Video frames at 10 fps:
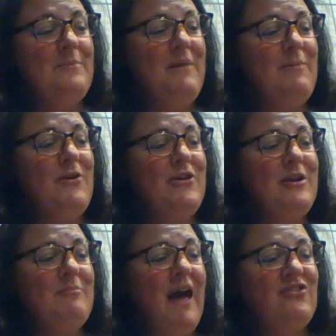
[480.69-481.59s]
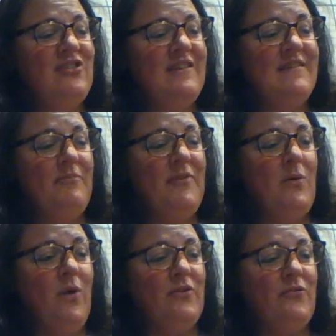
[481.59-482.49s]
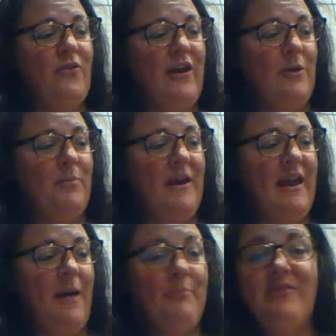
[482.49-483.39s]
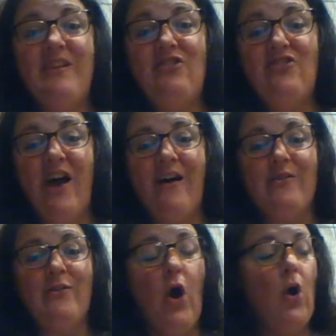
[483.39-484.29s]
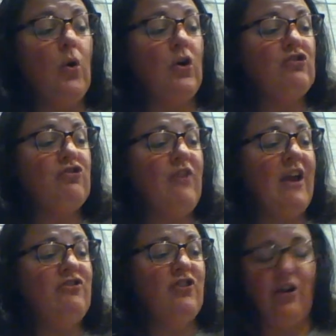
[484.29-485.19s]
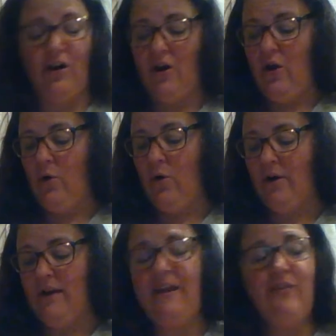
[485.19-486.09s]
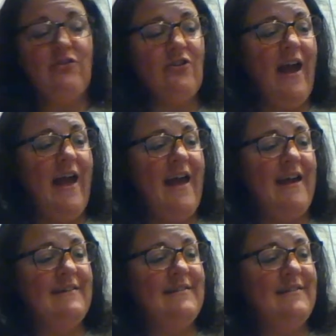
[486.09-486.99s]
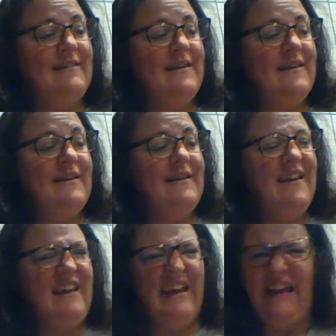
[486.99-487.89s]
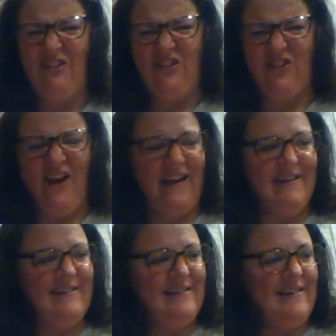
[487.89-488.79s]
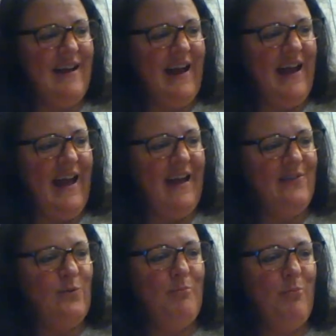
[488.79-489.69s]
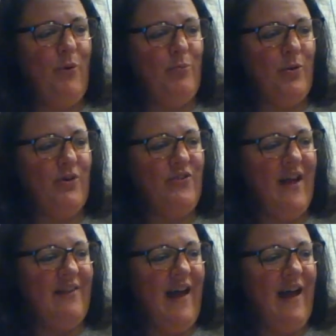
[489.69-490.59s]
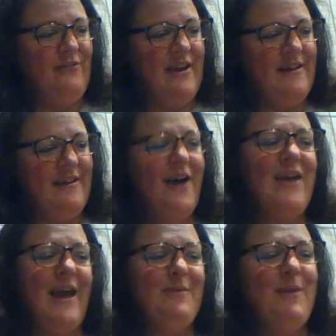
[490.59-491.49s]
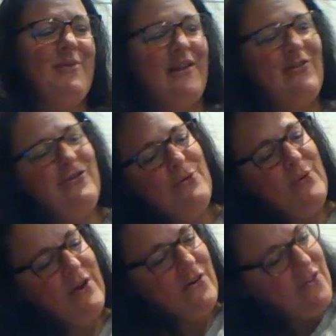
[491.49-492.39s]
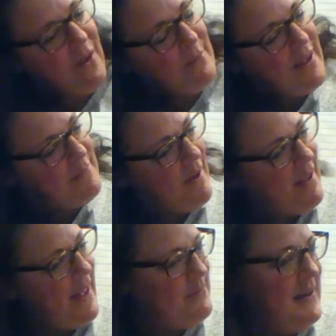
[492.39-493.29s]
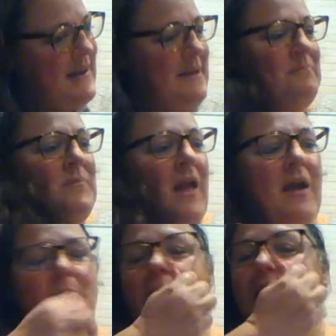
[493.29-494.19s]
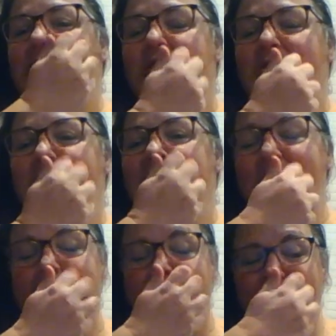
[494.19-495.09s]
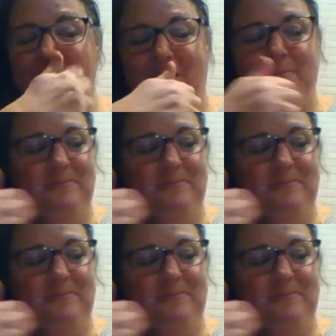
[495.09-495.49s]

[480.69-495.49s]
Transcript: Maybe you could imagine it's something wonderful that you're picking up. Seashells, or treasure, or Easter eggs. Easter eggs? I asked. We both burst out laughing. Okay, maybe that's too weird, Selma admitted. But you see what I mean.